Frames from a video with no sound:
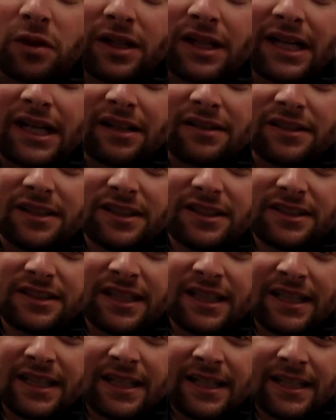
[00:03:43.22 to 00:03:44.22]
colors,
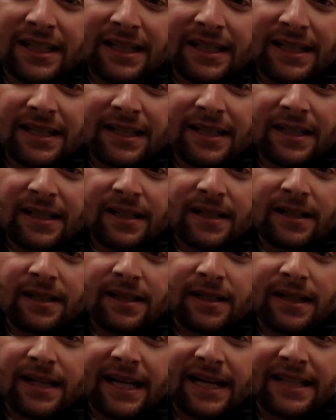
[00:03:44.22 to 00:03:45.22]

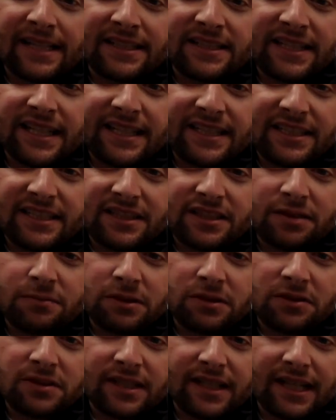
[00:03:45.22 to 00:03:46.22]
and it changes the
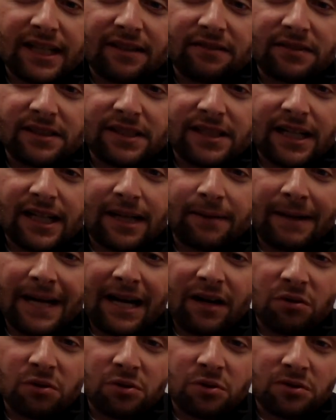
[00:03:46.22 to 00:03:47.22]
music every time.
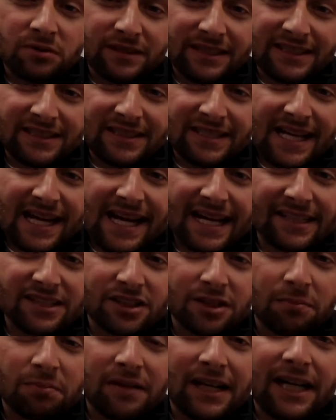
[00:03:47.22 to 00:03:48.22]
How cool is that?
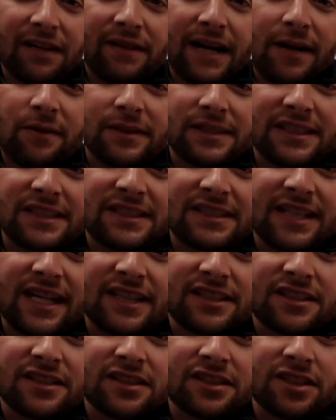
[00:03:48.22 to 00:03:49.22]
So play around with this
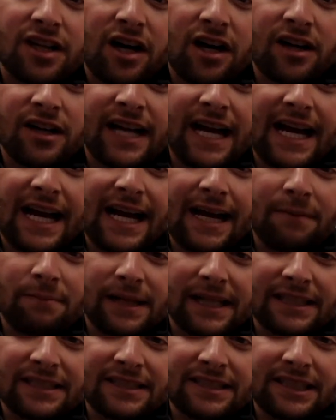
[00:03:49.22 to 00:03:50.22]
Sketch a Song app
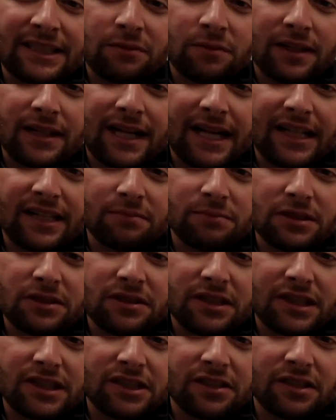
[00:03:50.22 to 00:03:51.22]
and see what kind of
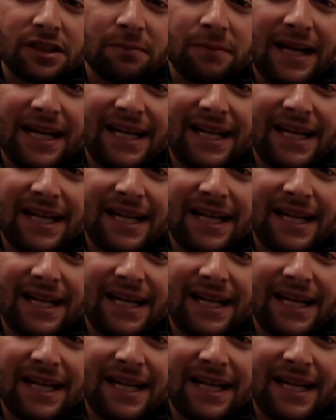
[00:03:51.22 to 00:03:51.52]
music you can make.